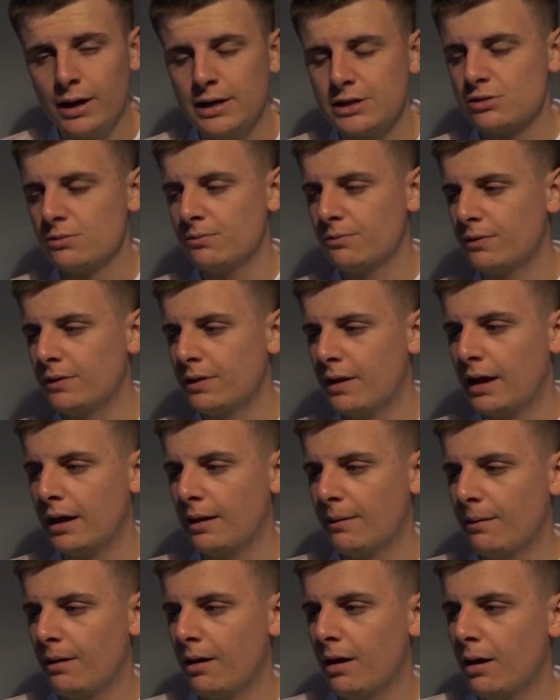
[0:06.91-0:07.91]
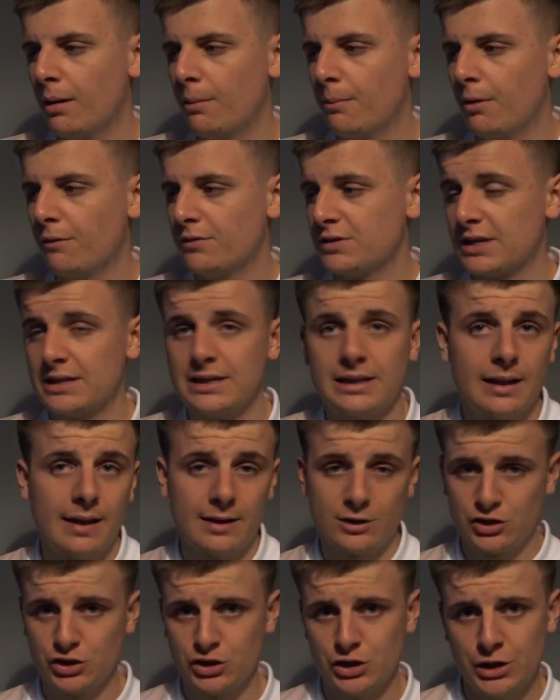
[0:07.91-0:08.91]
It's something that obviously I did
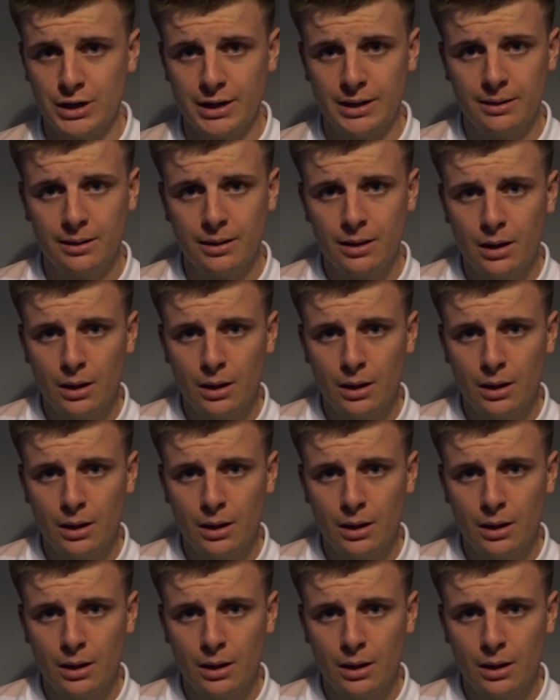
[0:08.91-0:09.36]
last year,